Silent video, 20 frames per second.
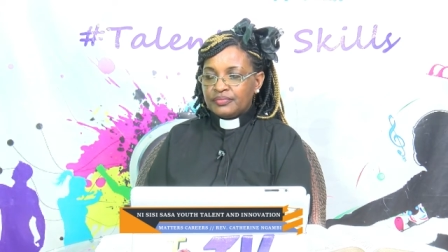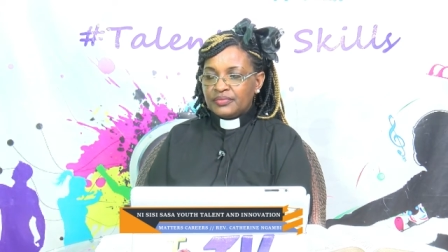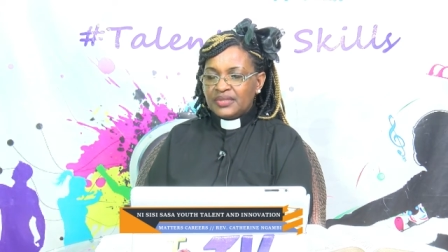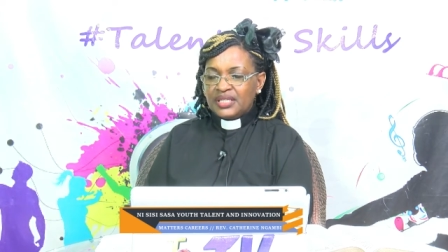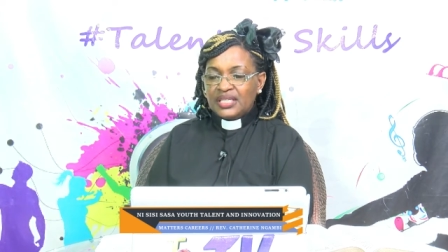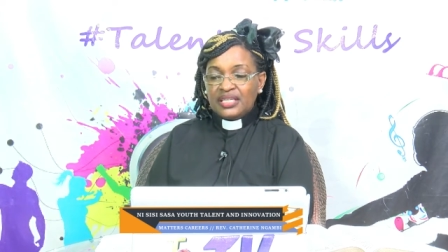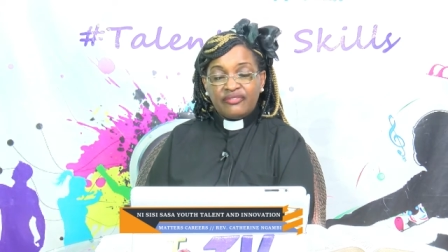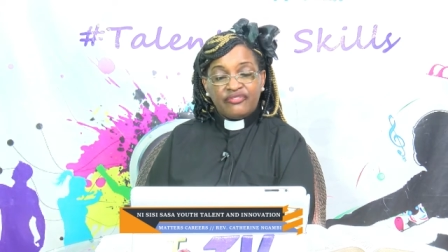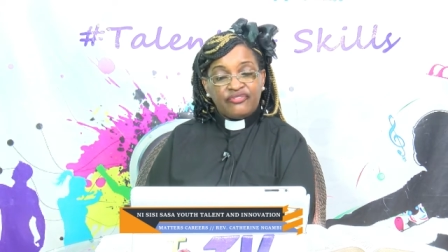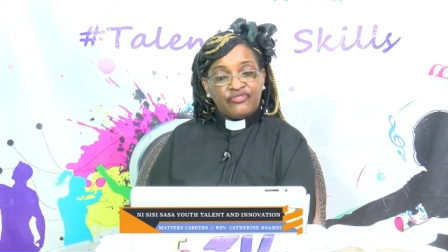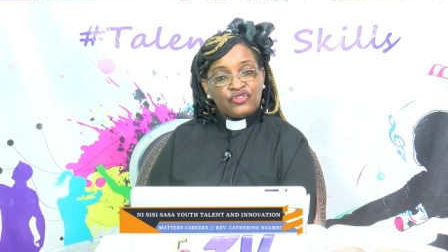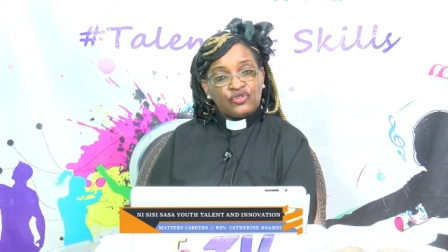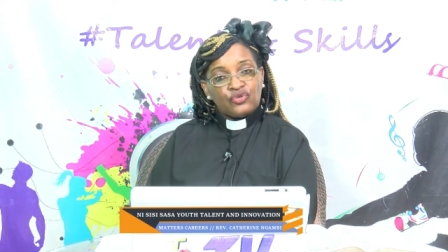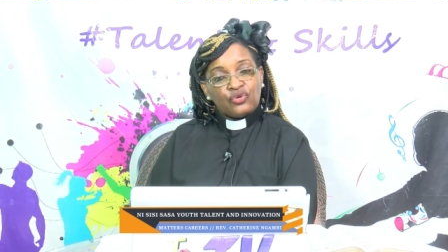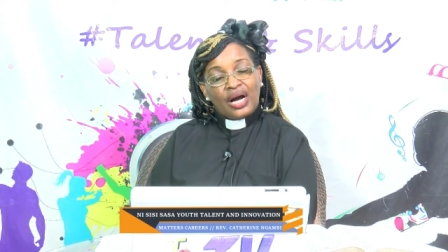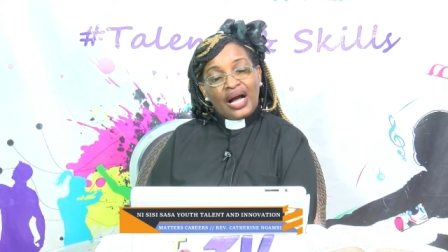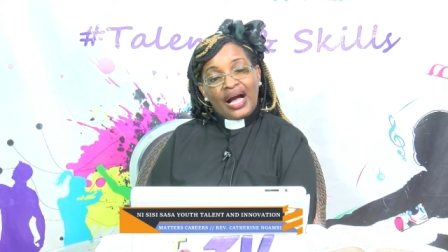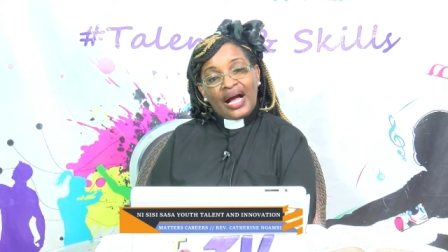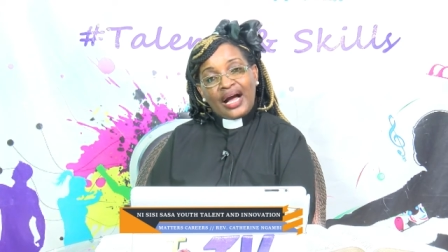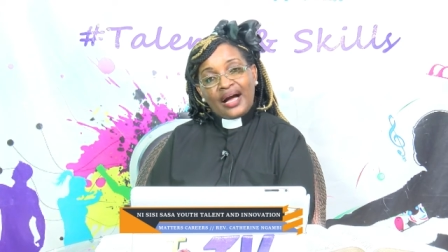If
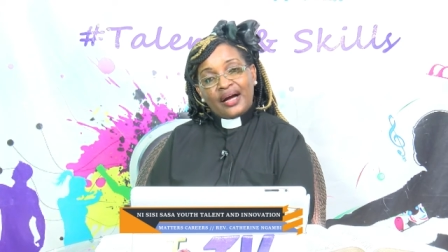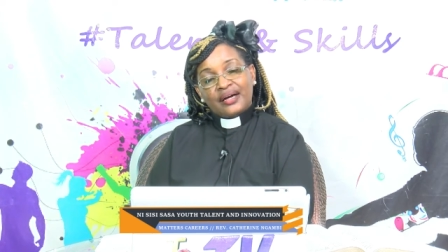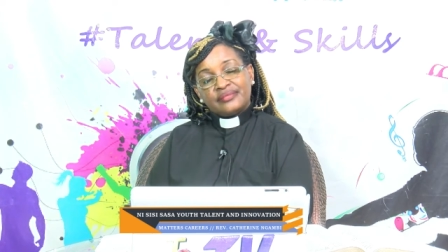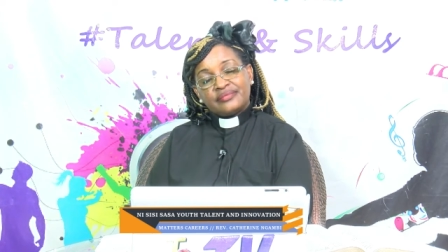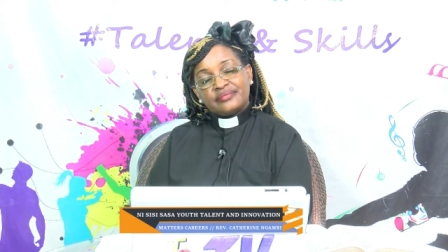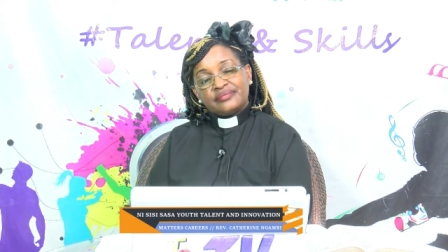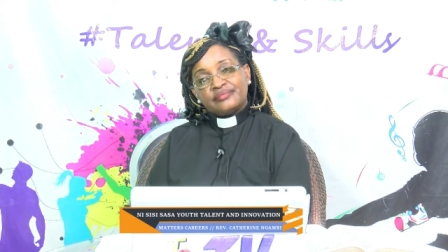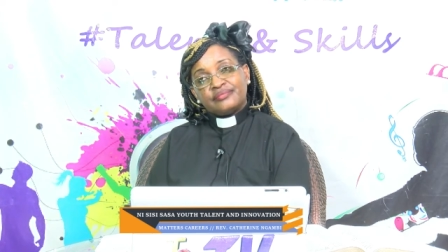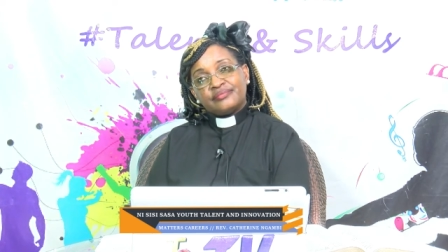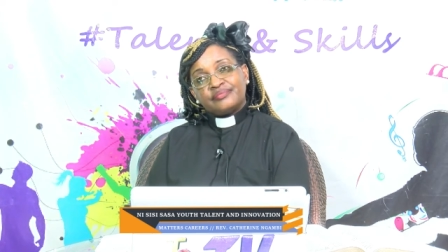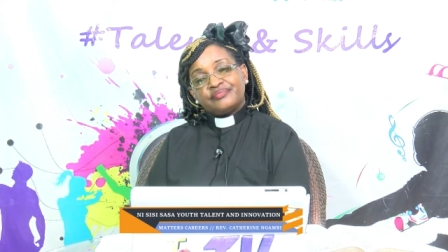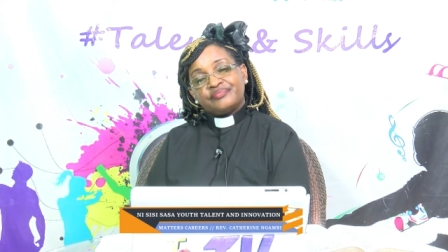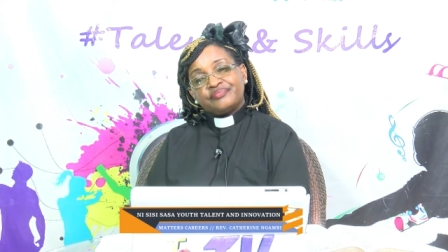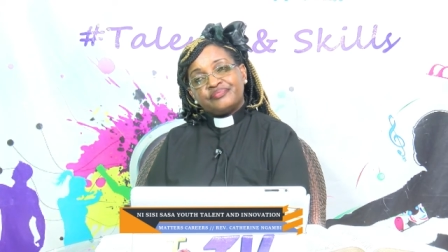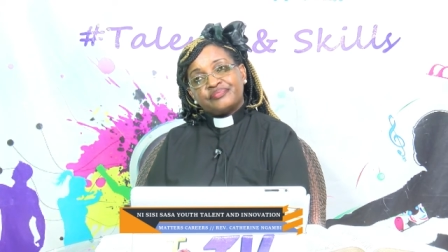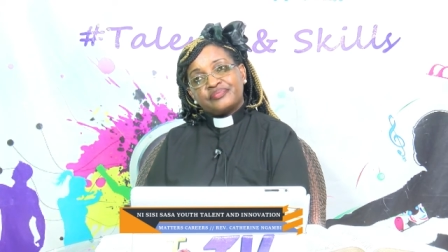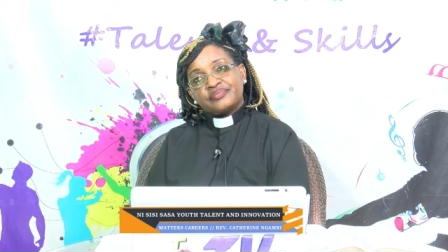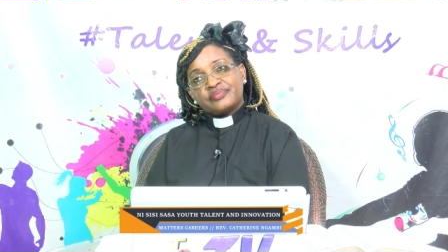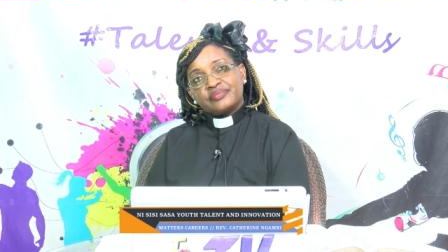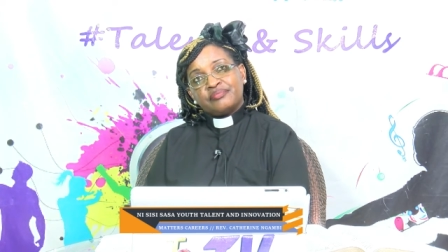you are
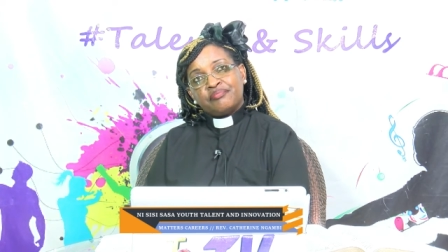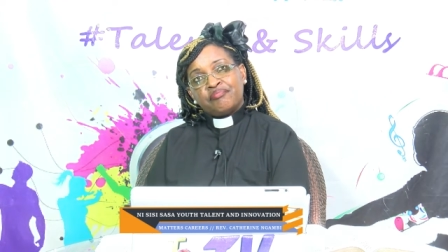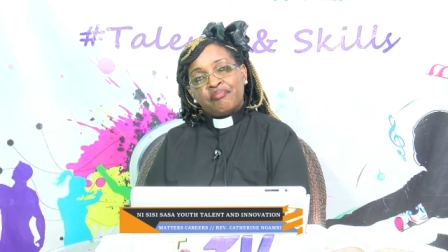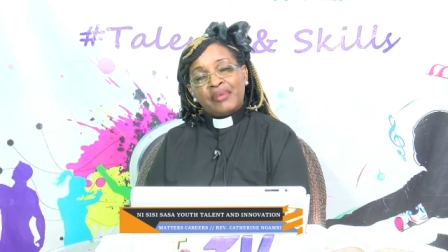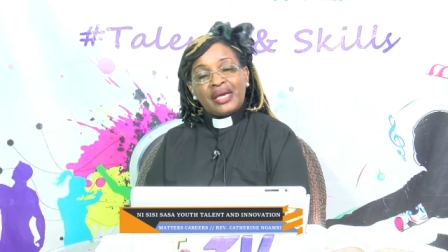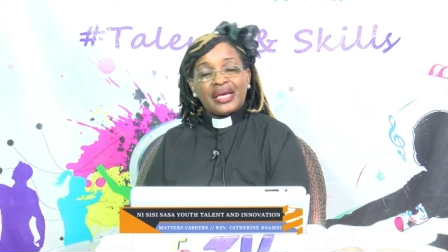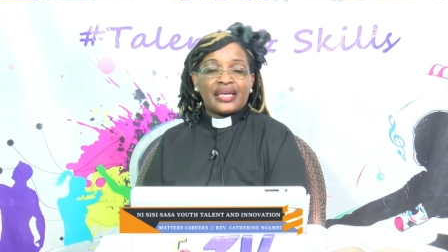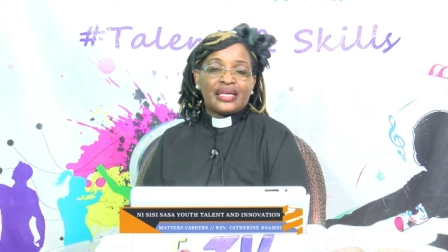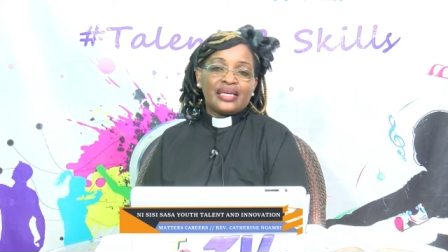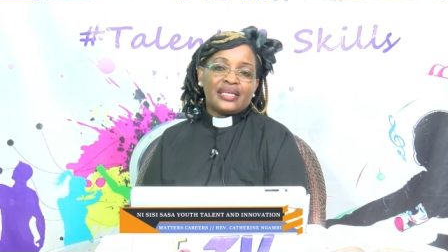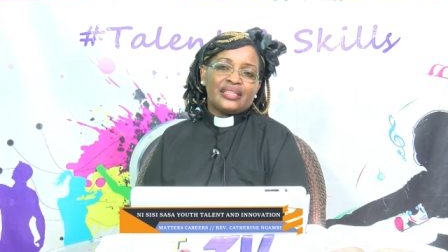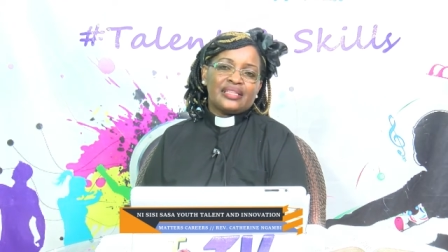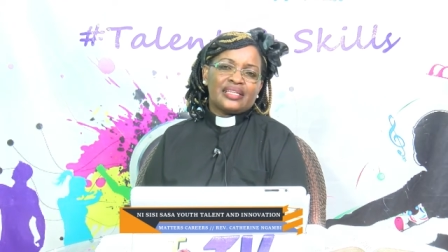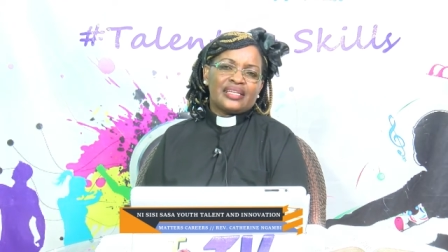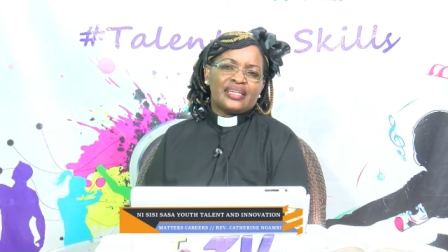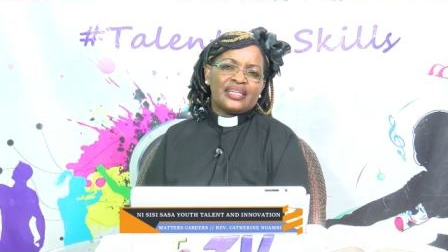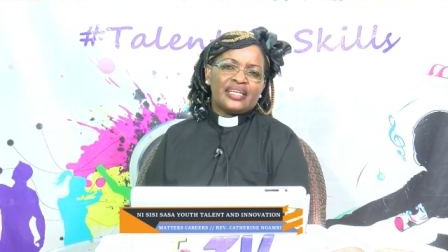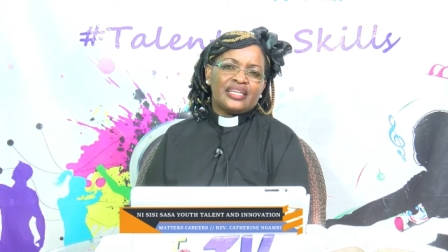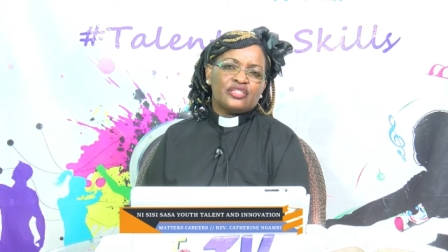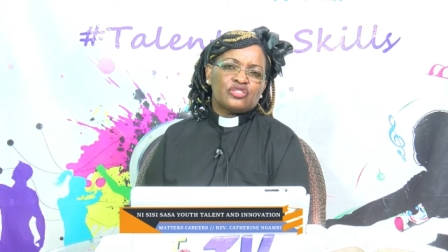making the
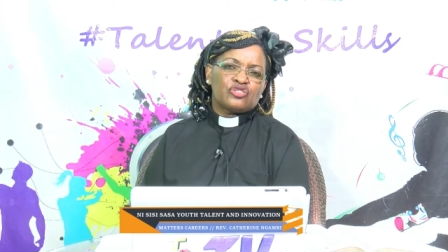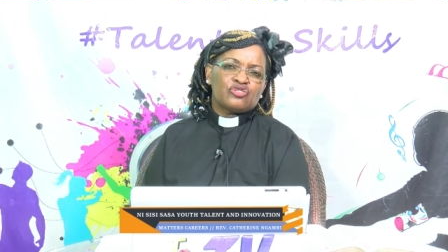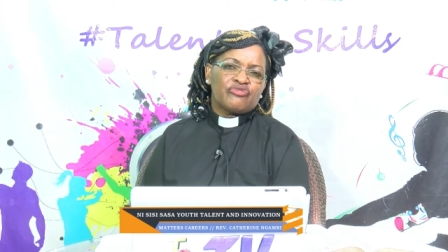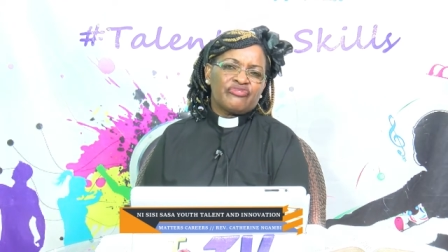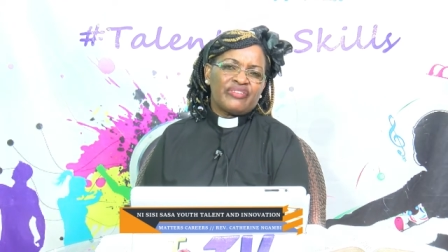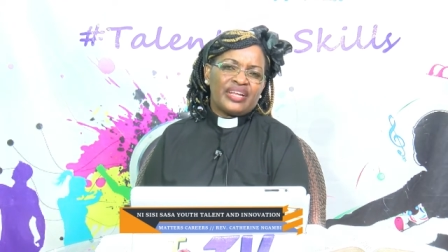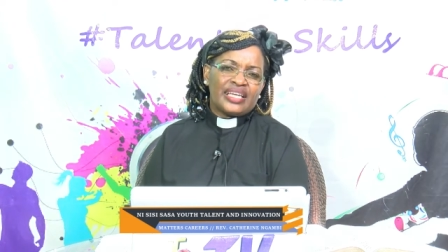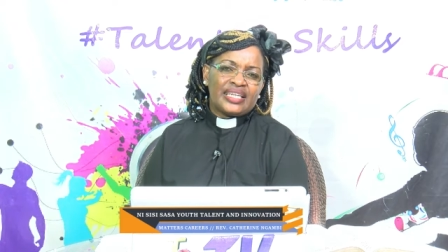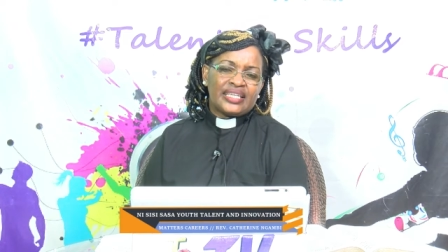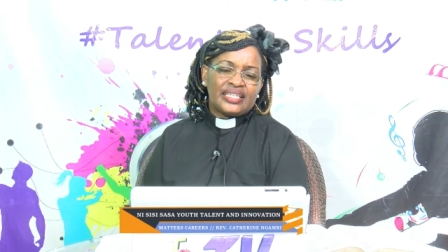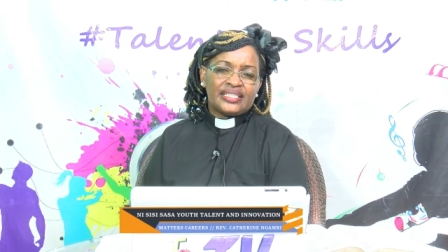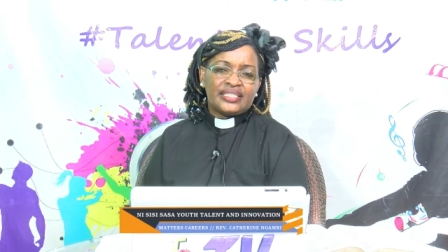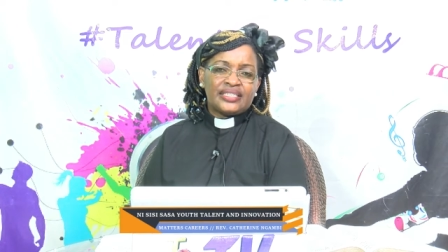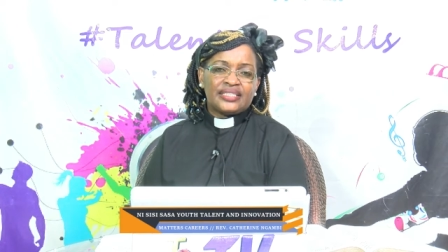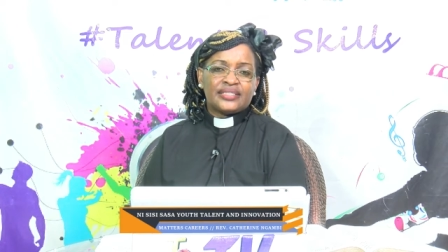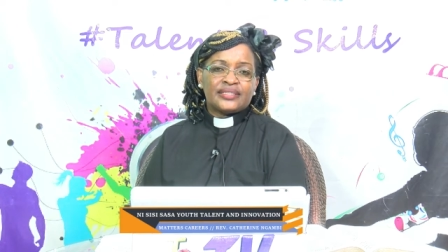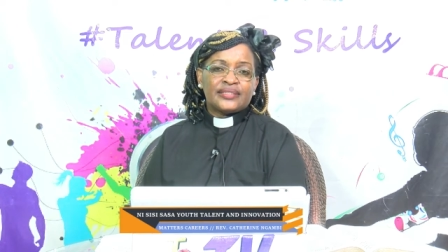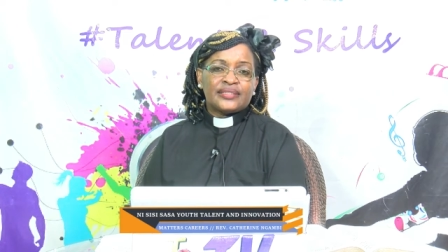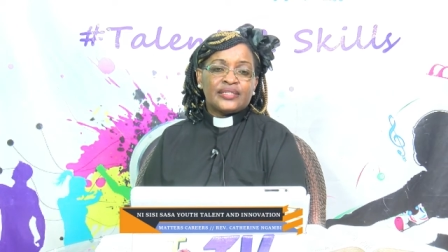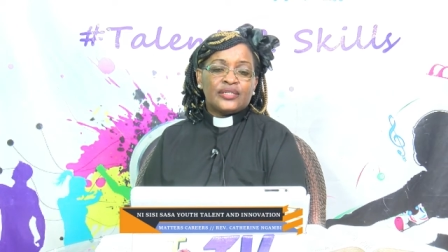nails of a lady